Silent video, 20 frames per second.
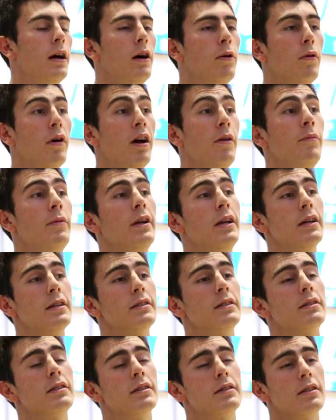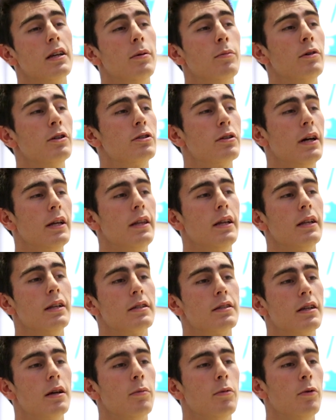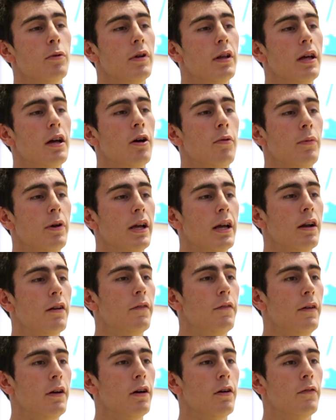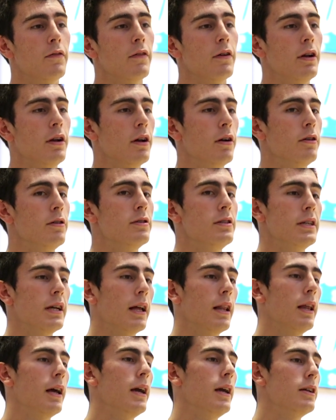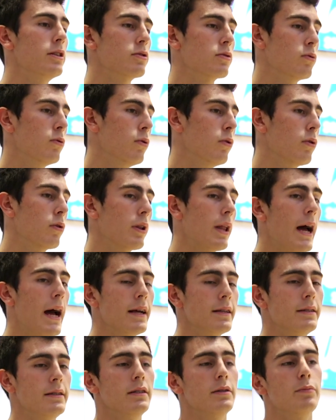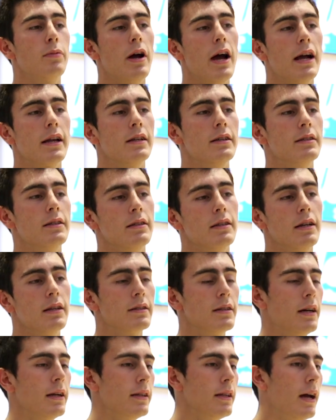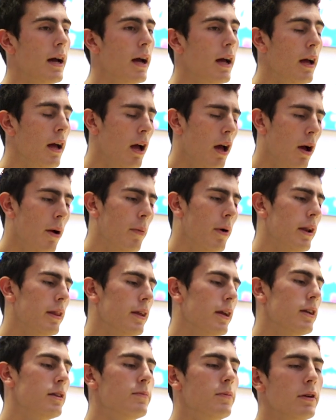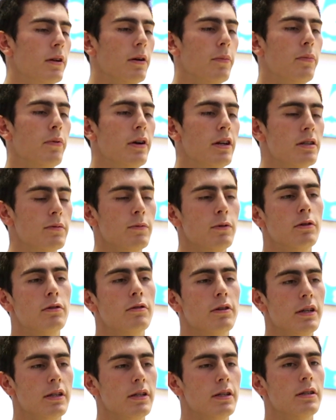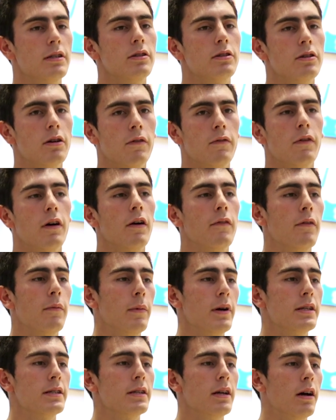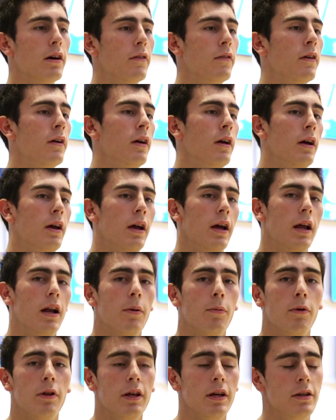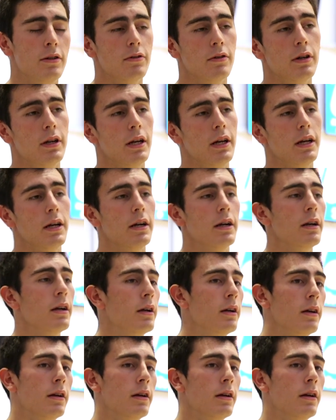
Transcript: Well, I've been here since the summer, so I think the summer really helped me get a feel for, you know, UCLA, school, classes, practice, and things like that. But I think it's been a pretty smooth transition so far for myself, and I'm really enjoying it here.